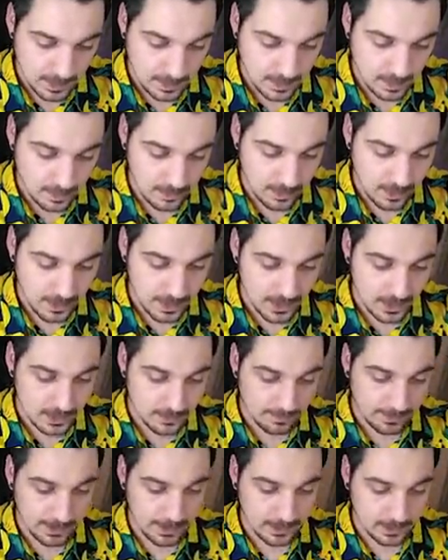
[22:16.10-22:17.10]
on the nice
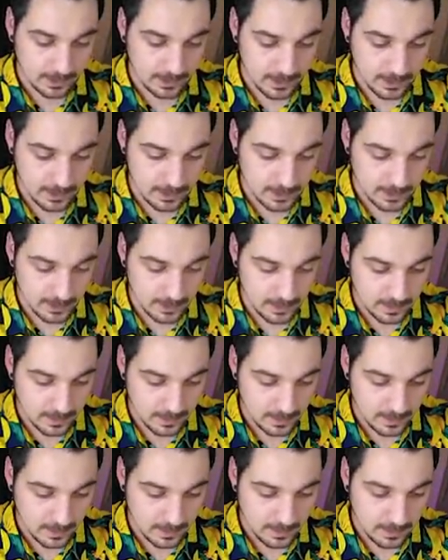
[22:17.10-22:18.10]
pile.
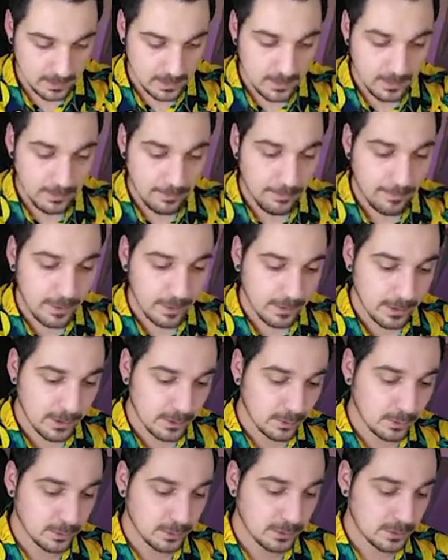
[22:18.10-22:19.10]
Very
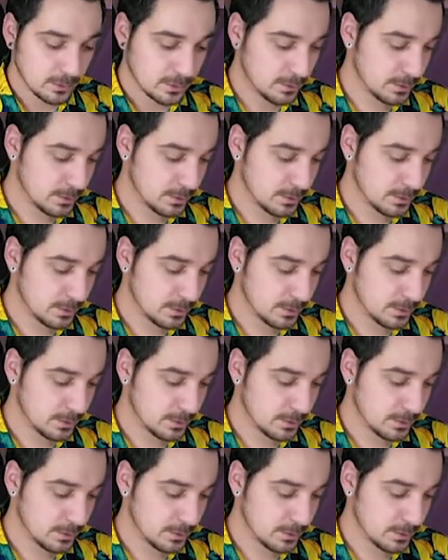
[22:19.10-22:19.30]
cool.